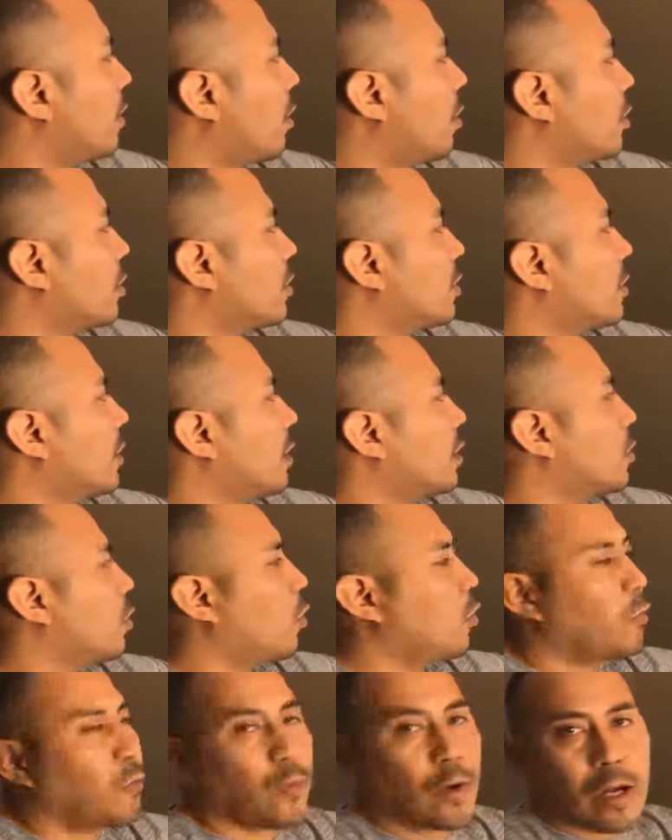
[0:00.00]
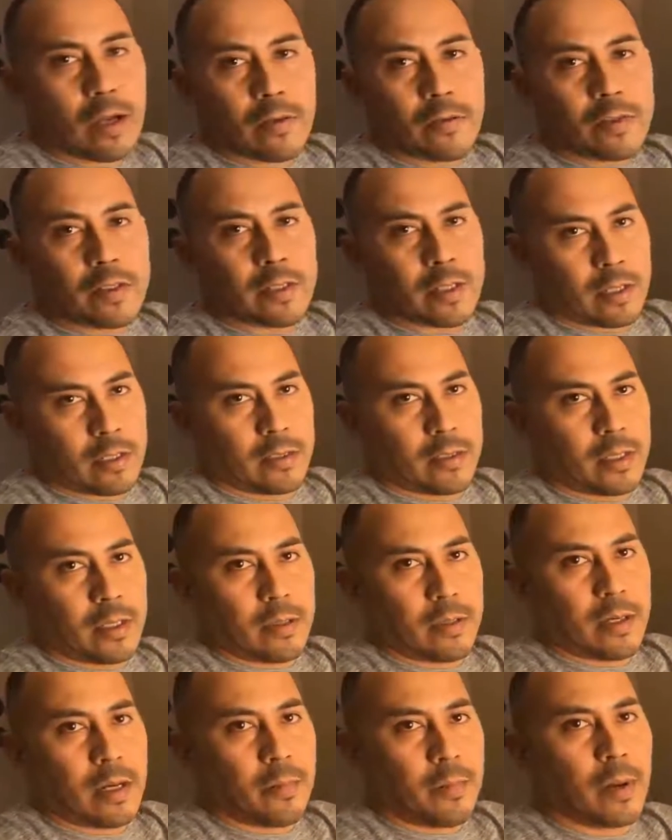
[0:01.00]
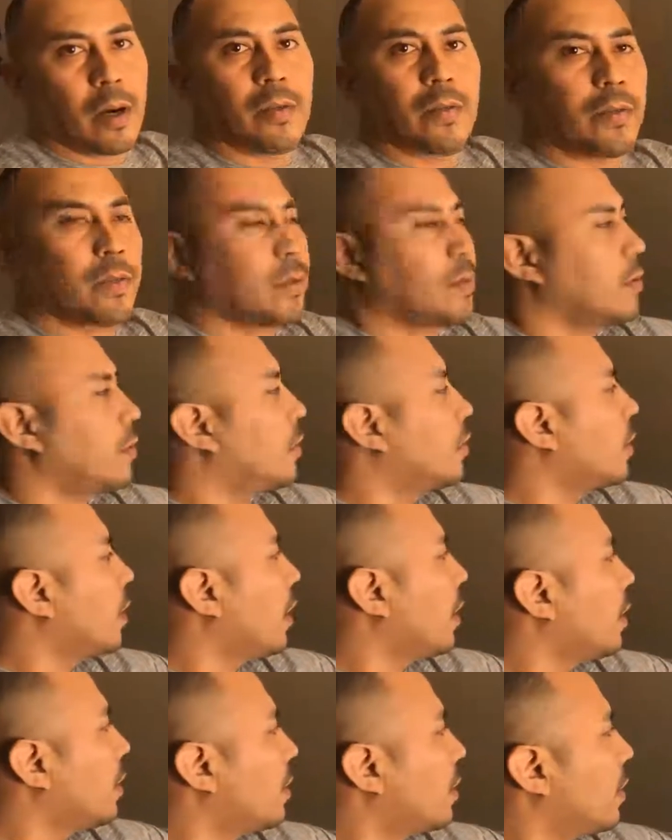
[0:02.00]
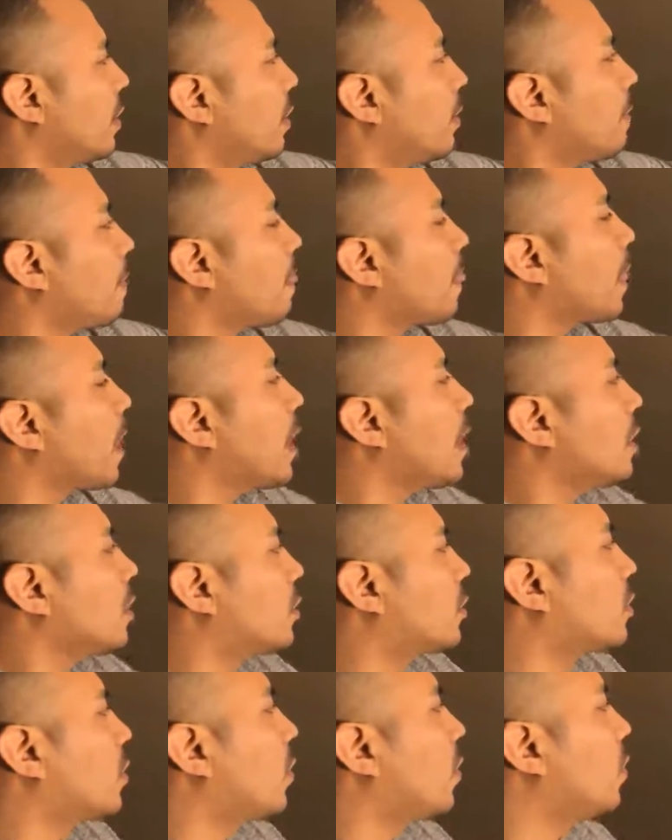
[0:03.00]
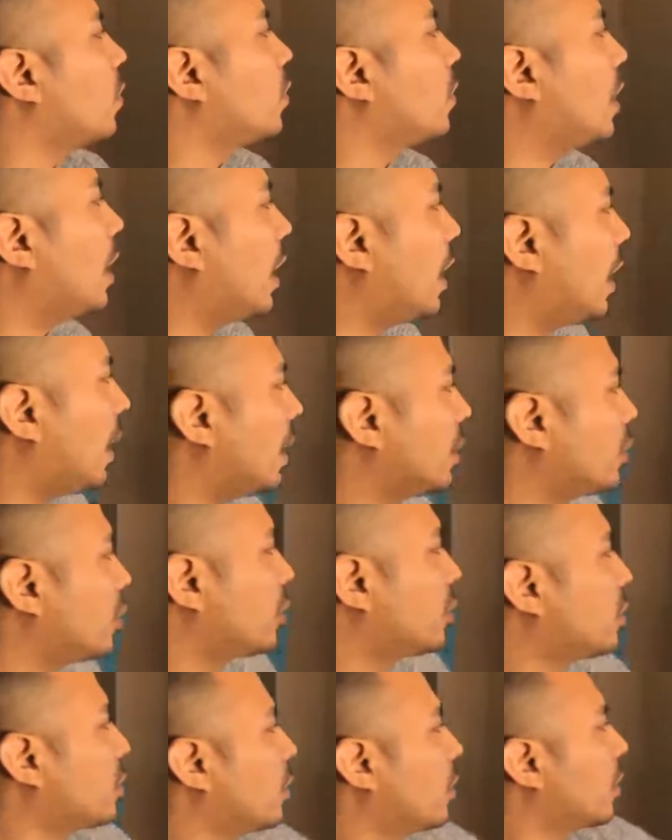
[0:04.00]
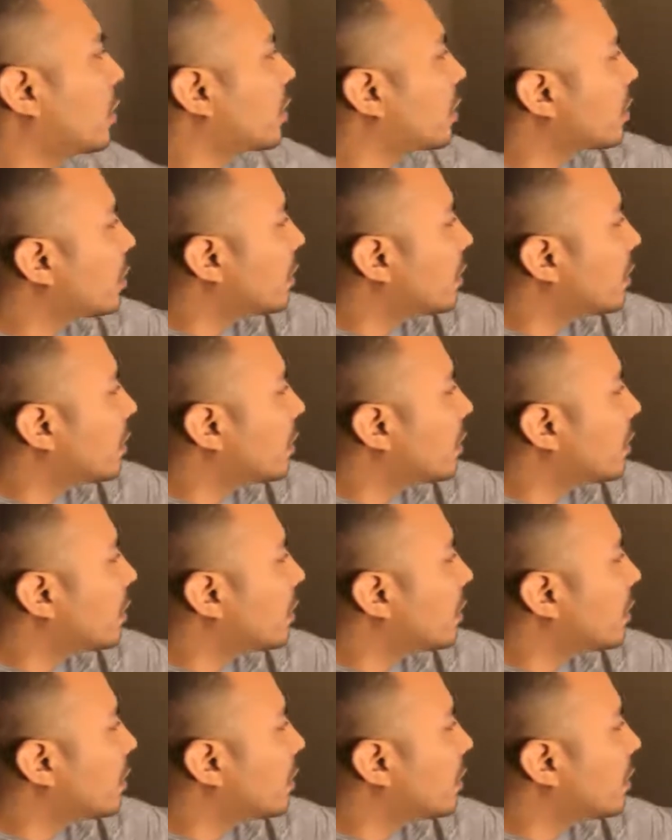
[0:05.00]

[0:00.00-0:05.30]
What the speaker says: are $605.60 a month. Okay, so I just took